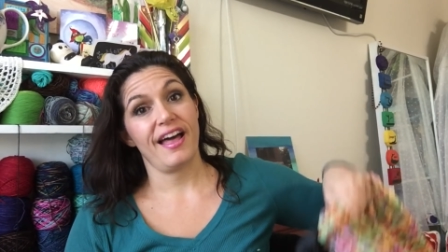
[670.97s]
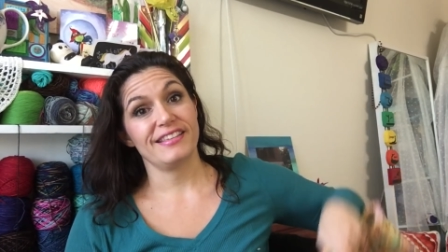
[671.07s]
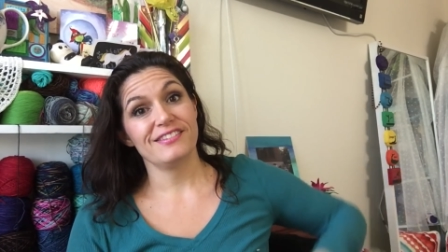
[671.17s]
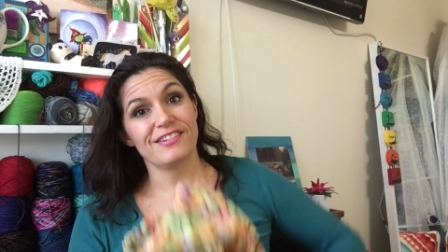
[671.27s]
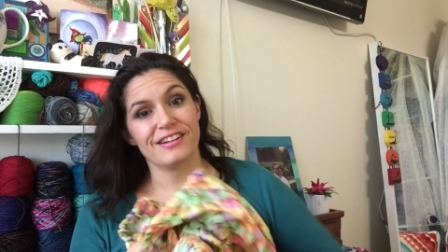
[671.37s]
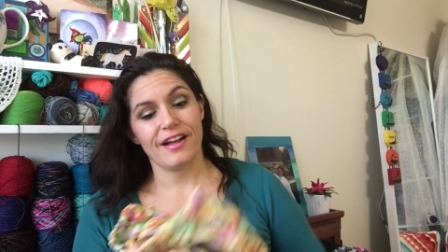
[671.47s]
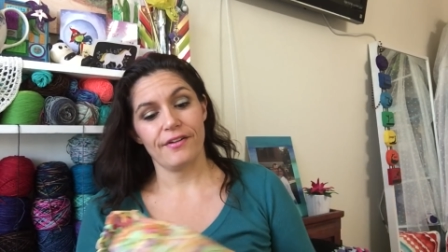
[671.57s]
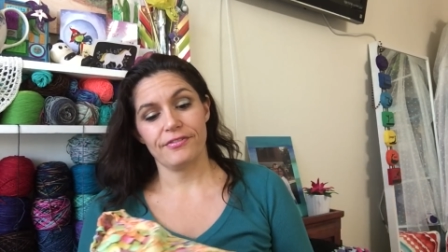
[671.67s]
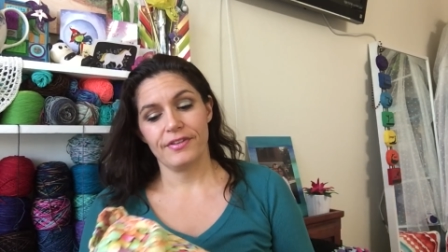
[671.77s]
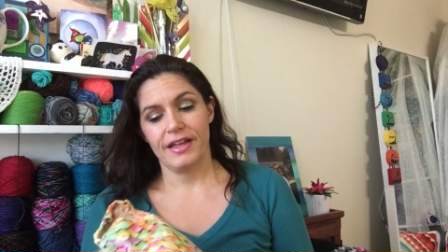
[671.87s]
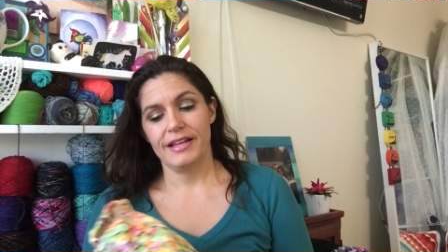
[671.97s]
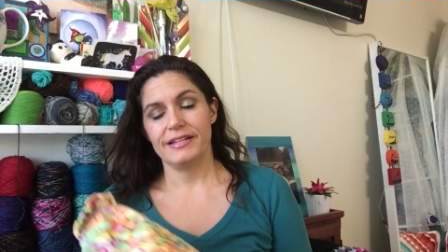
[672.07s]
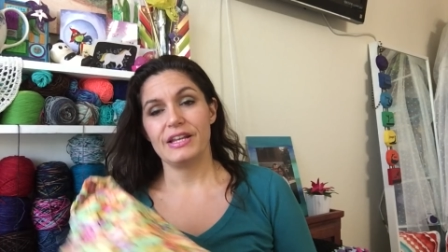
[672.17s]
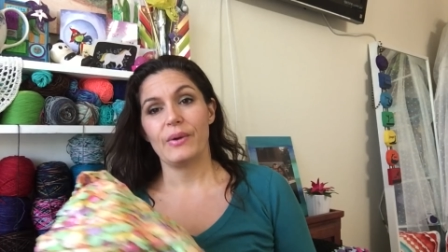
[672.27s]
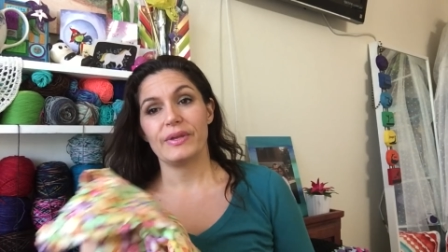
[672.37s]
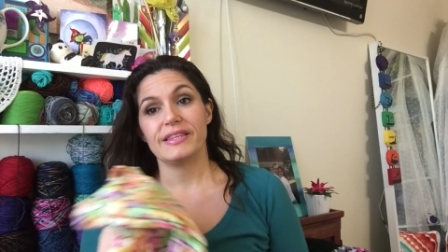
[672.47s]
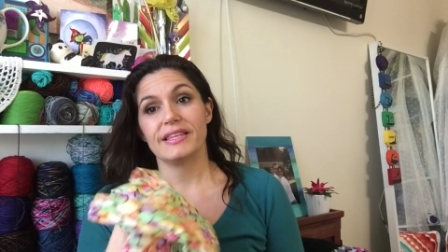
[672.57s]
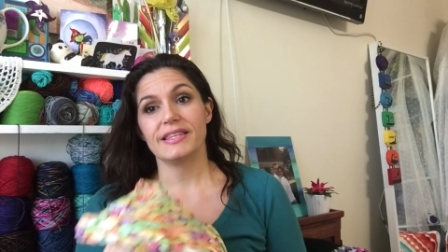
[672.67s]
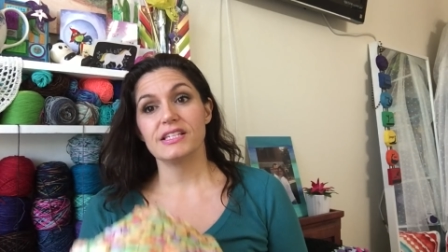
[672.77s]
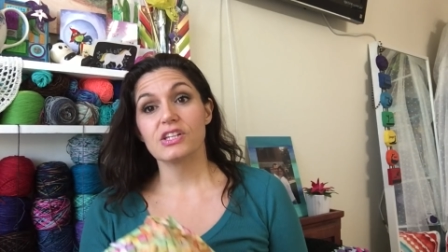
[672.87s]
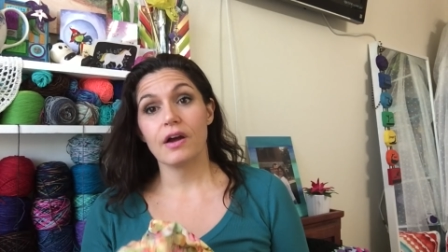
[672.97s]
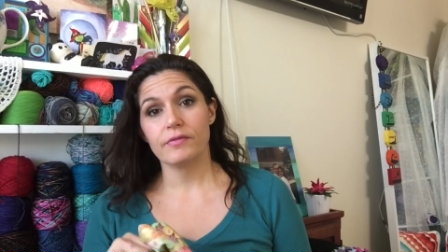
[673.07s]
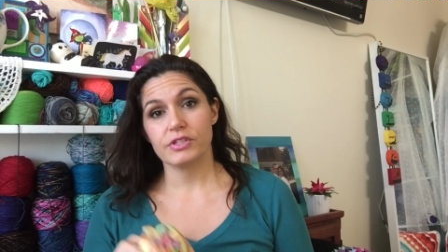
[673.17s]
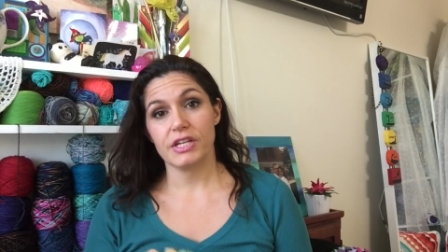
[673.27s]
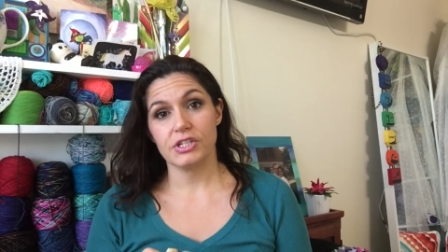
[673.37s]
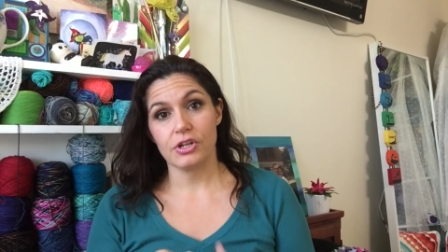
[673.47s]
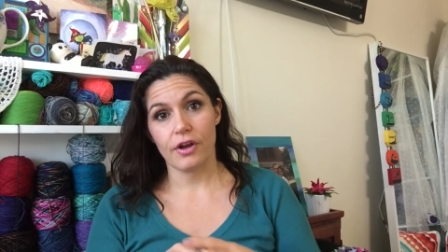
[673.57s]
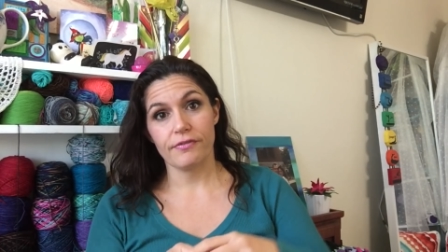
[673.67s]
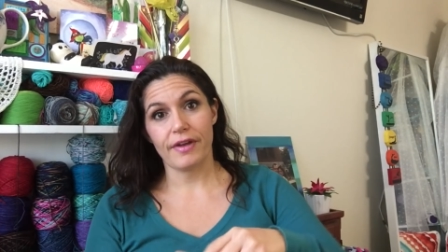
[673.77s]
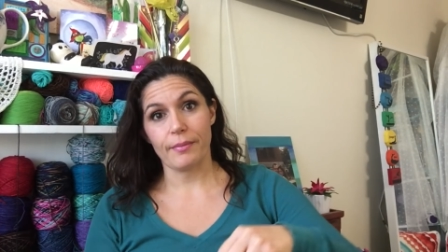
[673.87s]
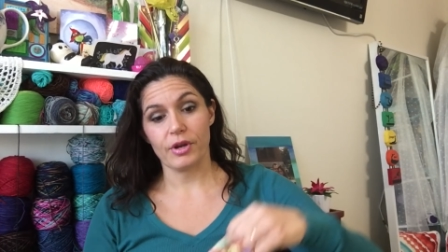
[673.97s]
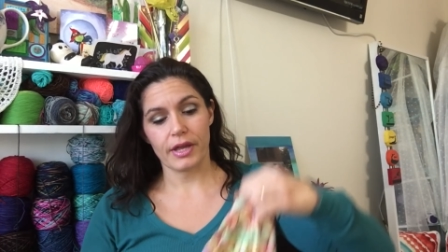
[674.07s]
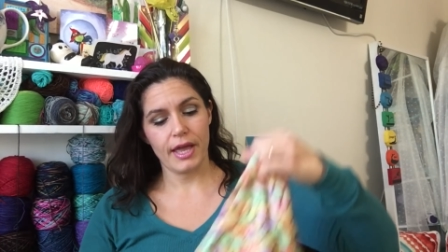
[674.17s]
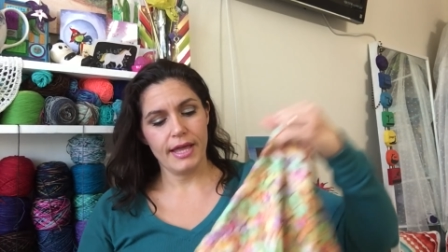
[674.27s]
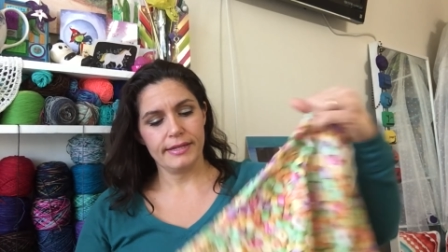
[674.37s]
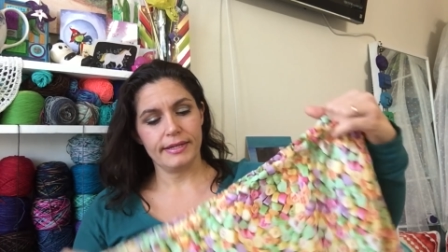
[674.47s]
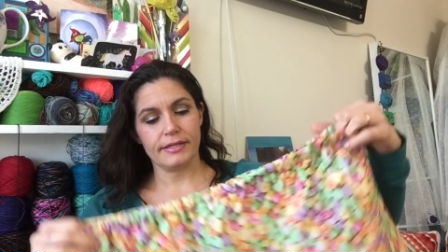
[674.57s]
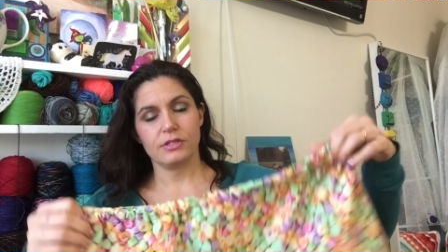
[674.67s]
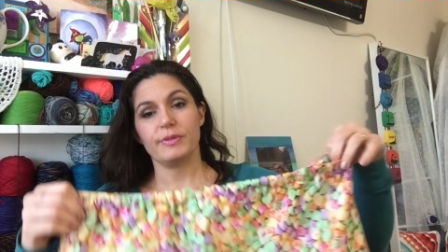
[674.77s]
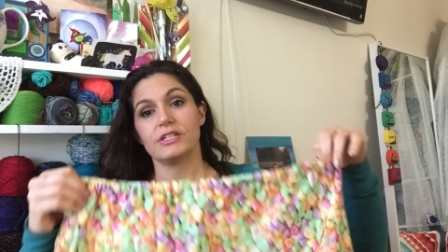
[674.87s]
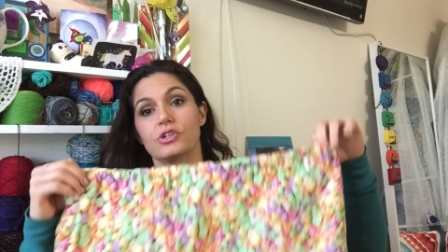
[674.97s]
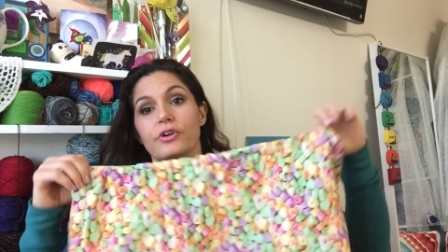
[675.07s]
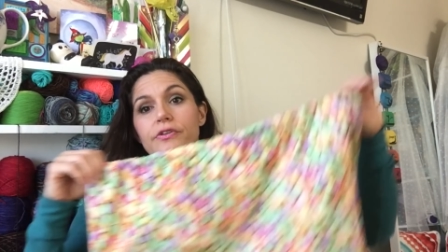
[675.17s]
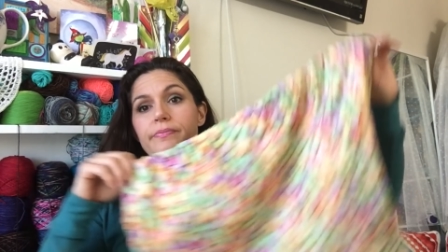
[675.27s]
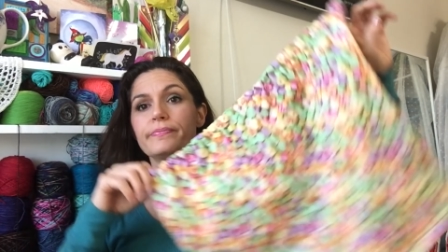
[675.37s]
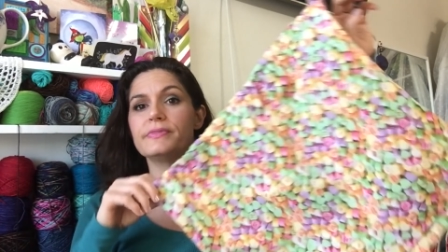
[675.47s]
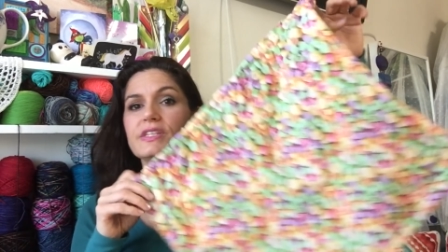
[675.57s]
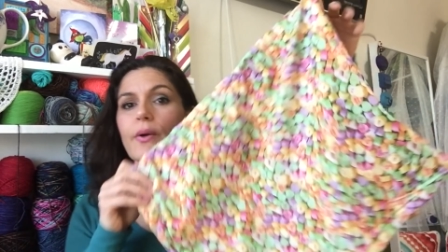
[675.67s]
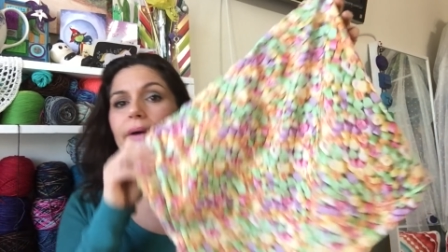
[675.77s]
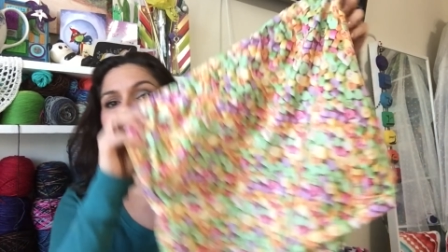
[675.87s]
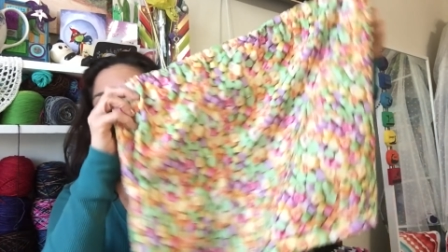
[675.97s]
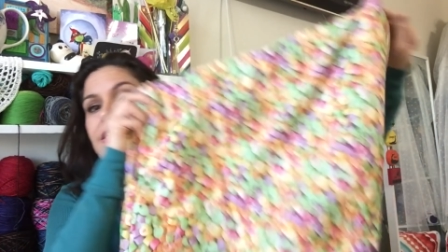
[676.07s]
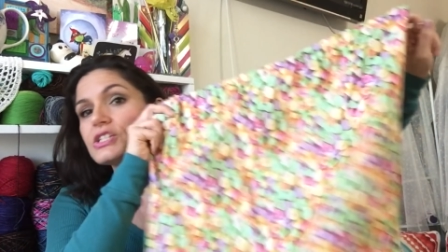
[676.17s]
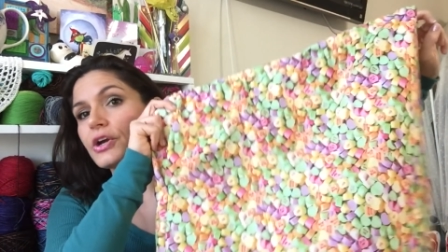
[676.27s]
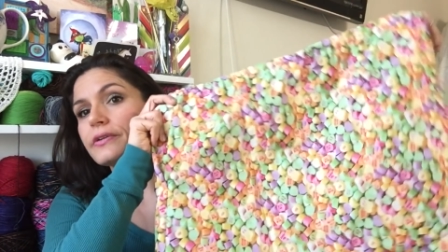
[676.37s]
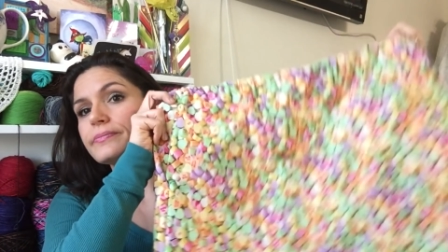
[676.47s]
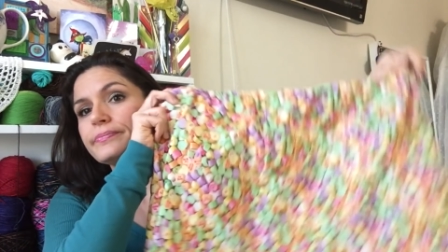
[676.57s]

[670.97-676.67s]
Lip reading: I started off knowing that this conversation heart fabric needed to be a skirt. So I made a skirt,